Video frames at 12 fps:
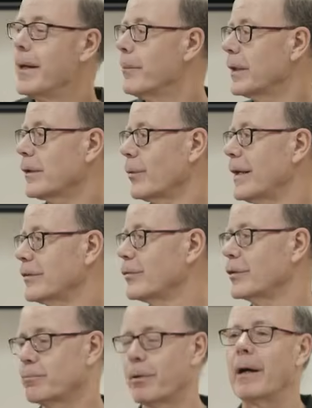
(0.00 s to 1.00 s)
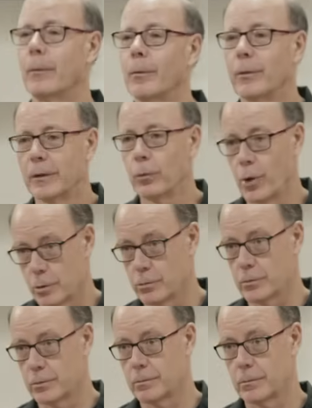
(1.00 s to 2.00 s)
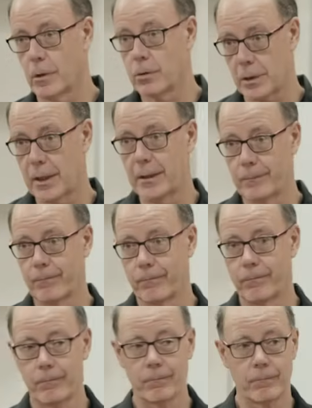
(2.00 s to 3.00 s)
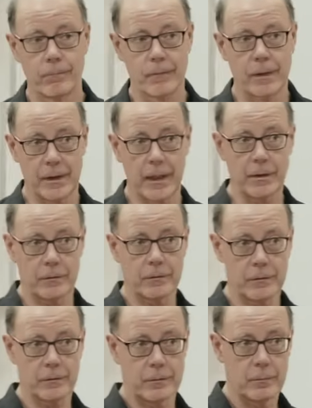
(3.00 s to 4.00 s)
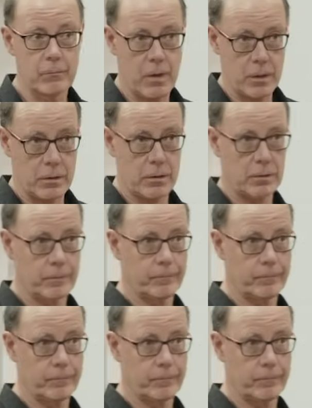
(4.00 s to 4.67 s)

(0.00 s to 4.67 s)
But the rest of us probably won't, okay? Get martyred.